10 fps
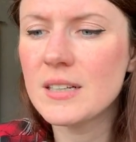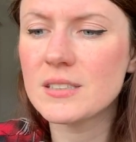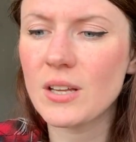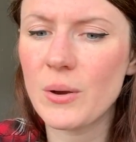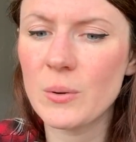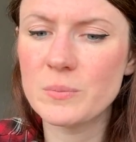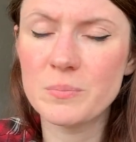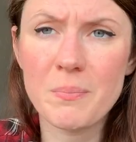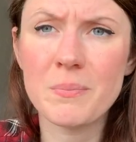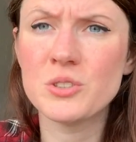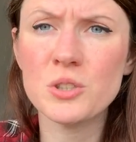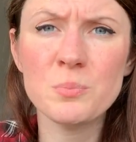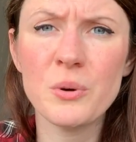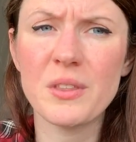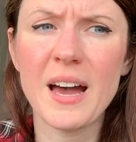So
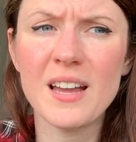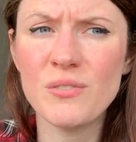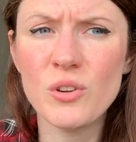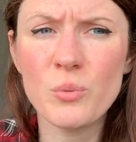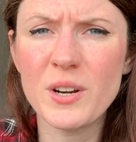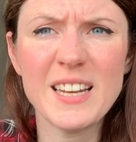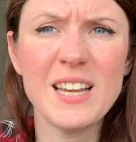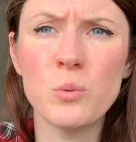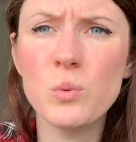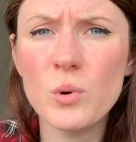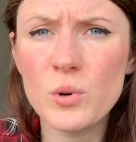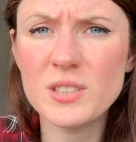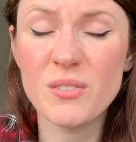just put that. If you've won any awards,